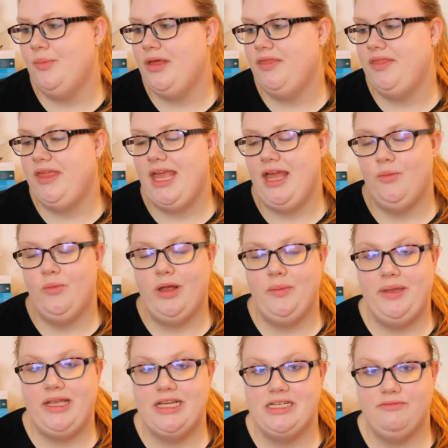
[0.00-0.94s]
the
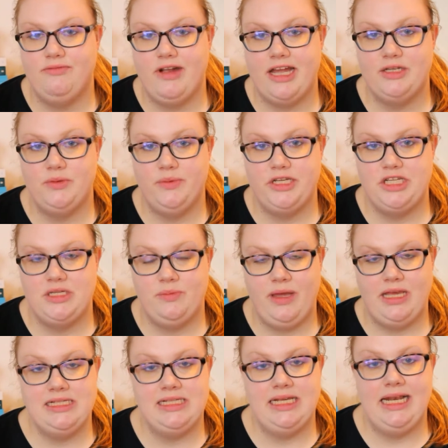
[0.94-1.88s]
NYPD Red, which is
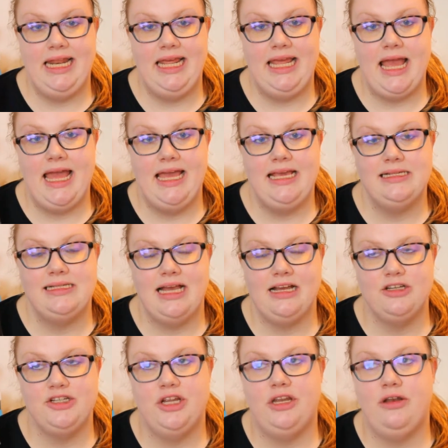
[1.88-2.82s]
basically a
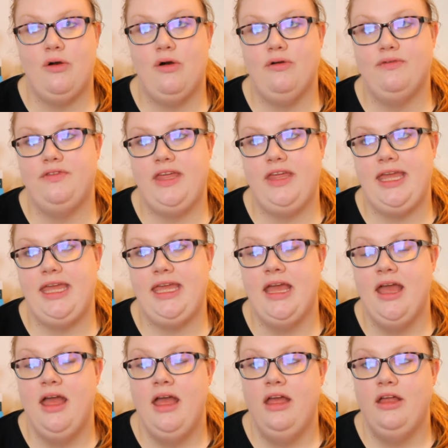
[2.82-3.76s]
section of the
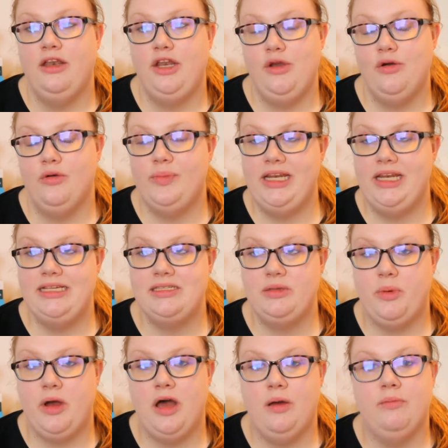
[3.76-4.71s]
New York Police
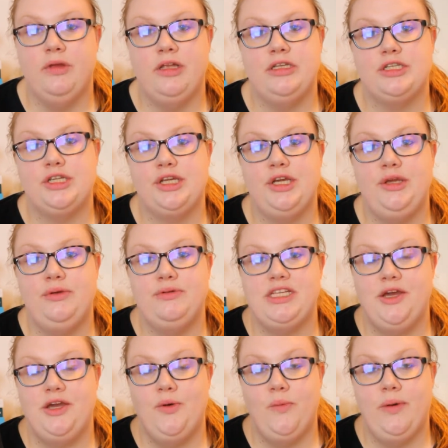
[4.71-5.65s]
Department who
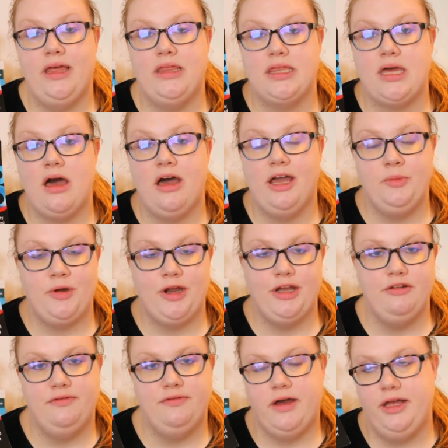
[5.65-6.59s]
deal with high
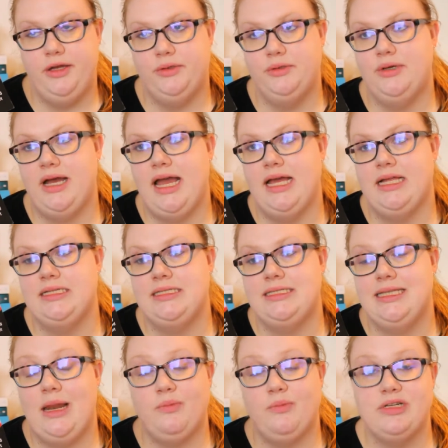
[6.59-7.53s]
profile and
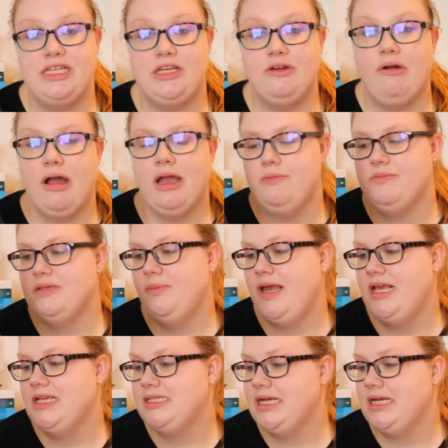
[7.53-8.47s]
celebrity crimes
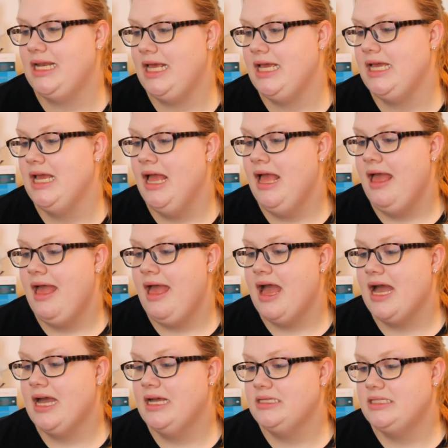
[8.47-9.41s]
basically.
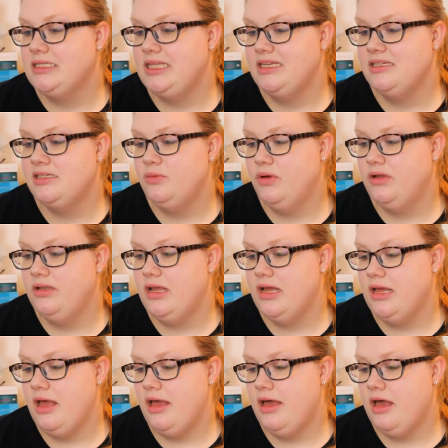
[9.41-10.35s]
And this one
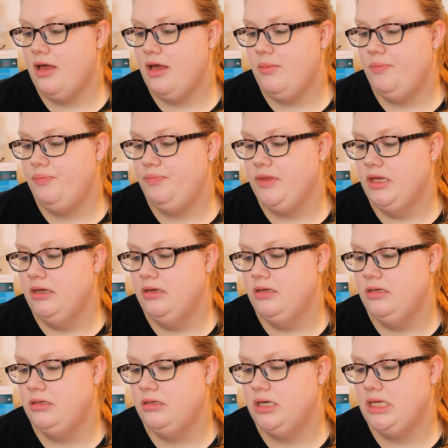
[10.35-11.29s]
I
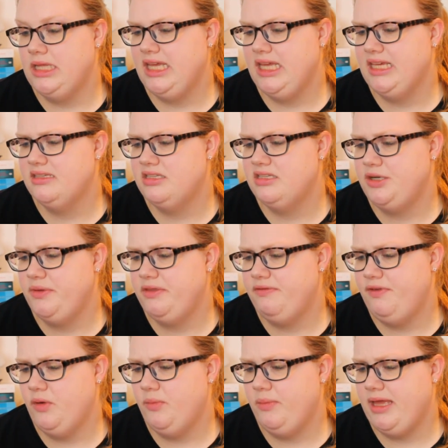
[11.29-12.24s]
think it's to do with
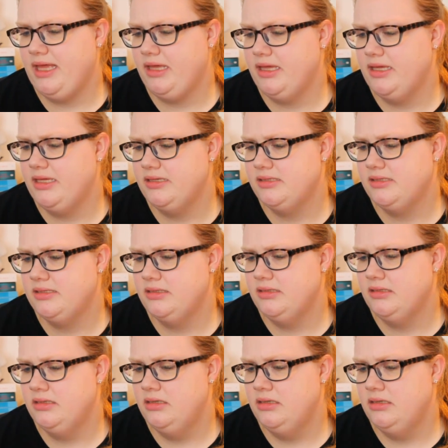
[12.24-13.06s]
filmmakers,